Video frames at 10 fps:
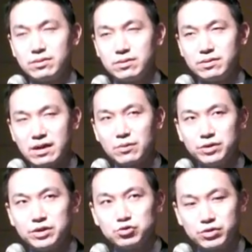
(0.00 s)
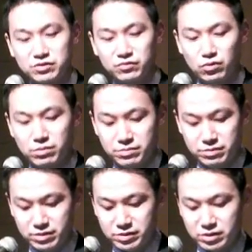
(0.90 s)
that we can transform
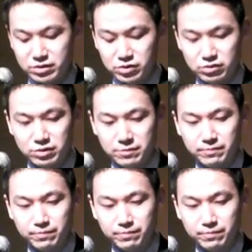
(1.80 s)
this industry.